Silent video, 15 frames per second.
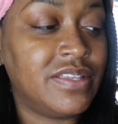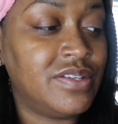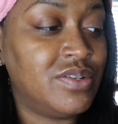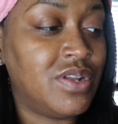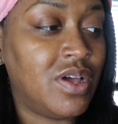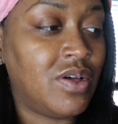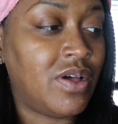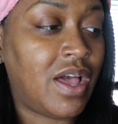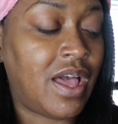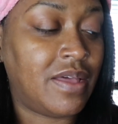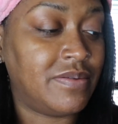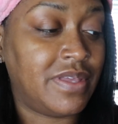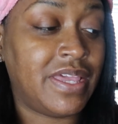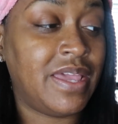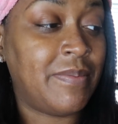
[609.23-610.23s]
you know,
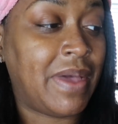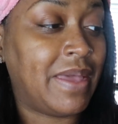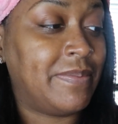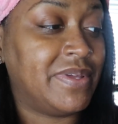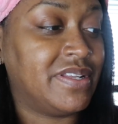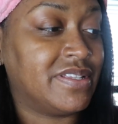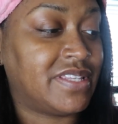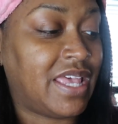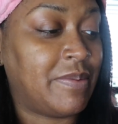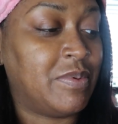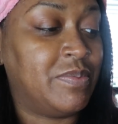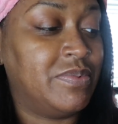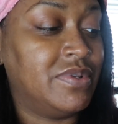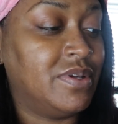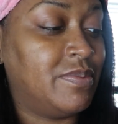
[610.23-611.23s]
he might be the type
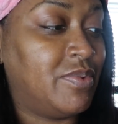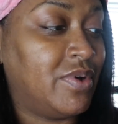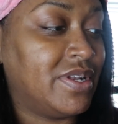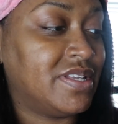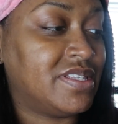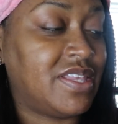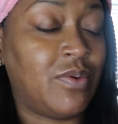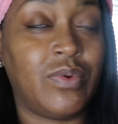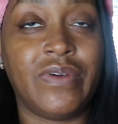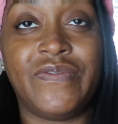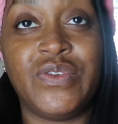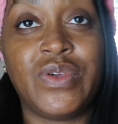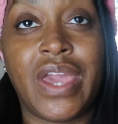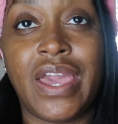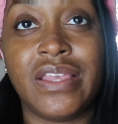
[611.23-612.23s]
of little boy that said, well, if
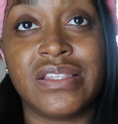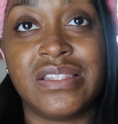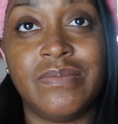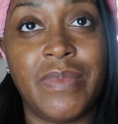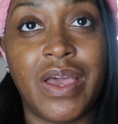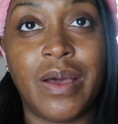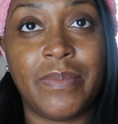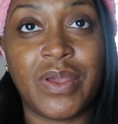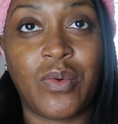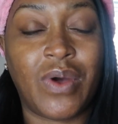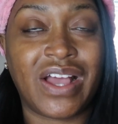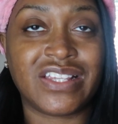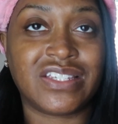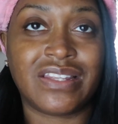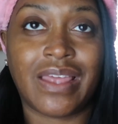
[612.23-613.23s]
you can't smell me,
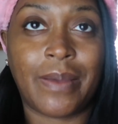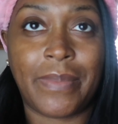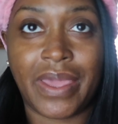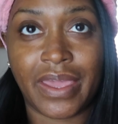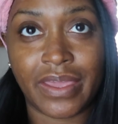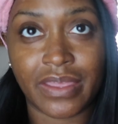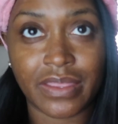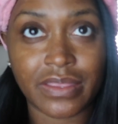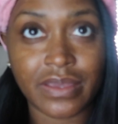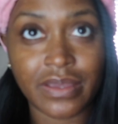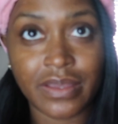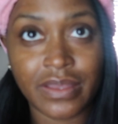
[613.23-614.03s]
why should I bathe?